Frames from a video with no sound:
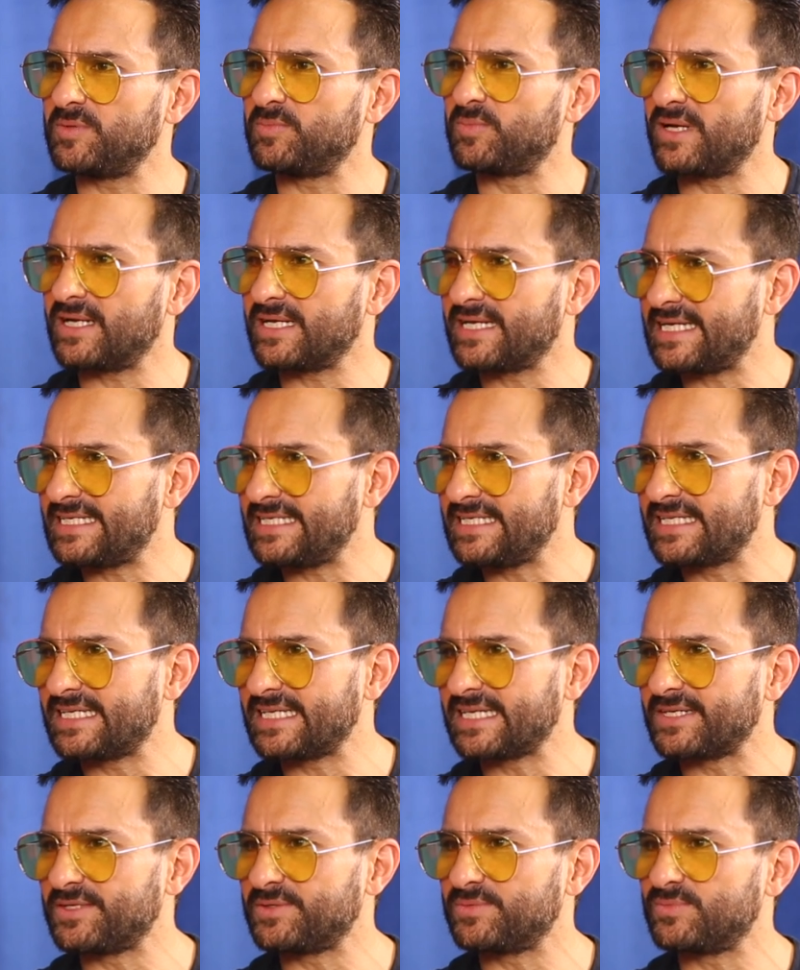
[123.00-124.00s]
People are getting
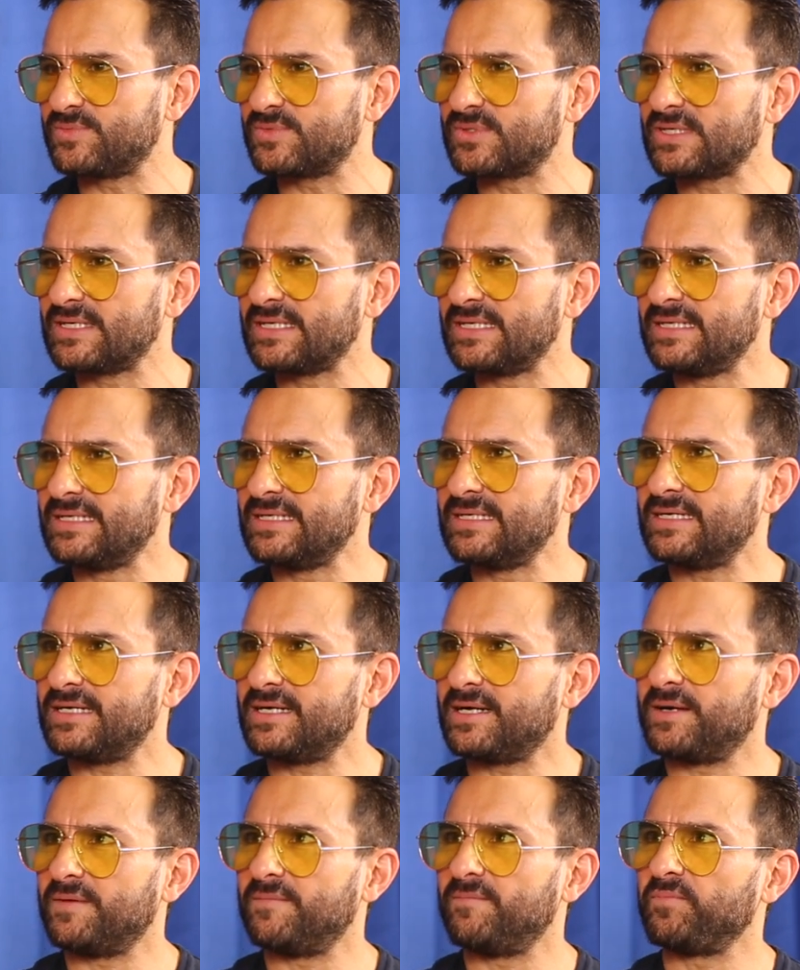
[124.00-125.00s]
kingdoms,
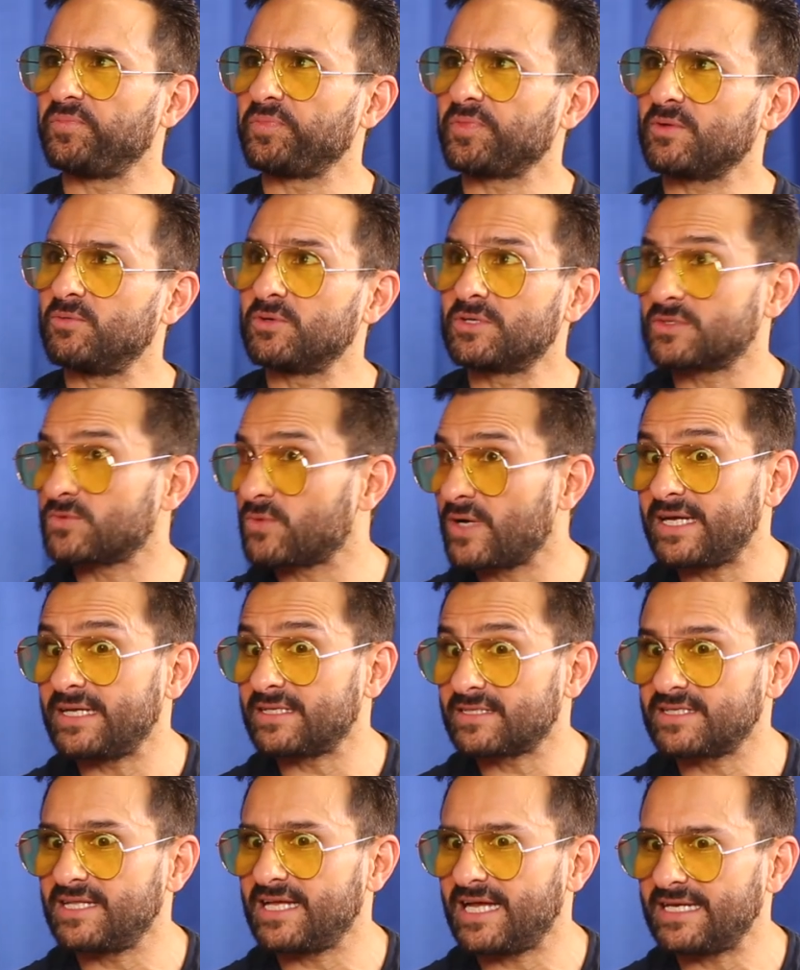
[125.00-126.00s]
which is why
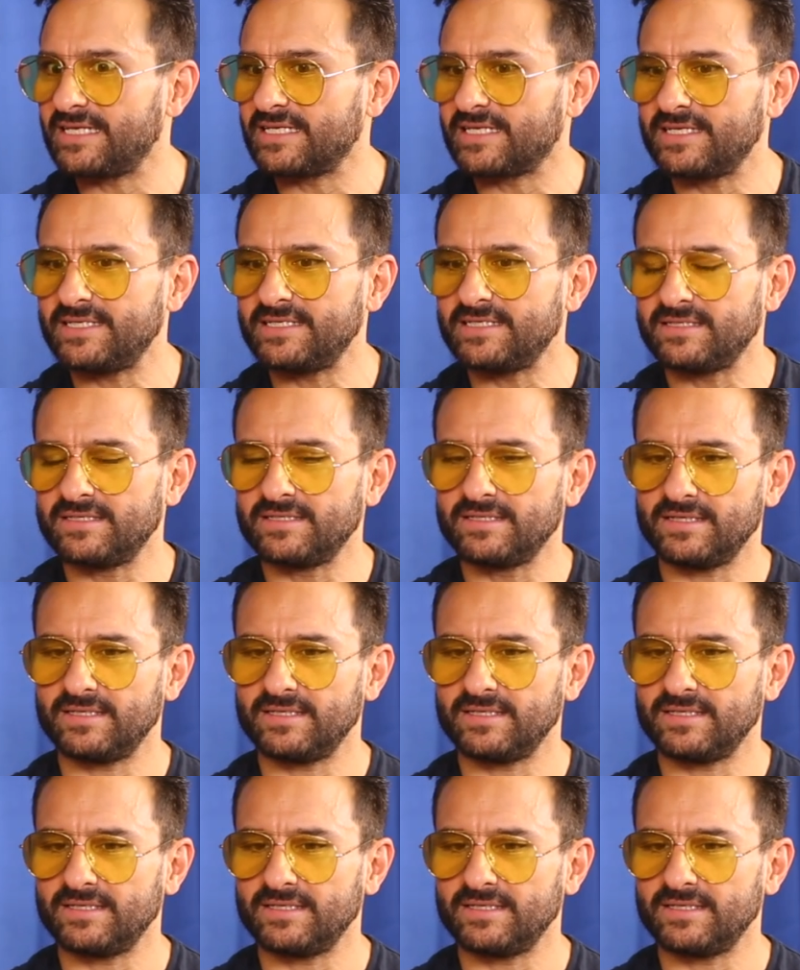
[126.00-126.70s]
it's the anarchy.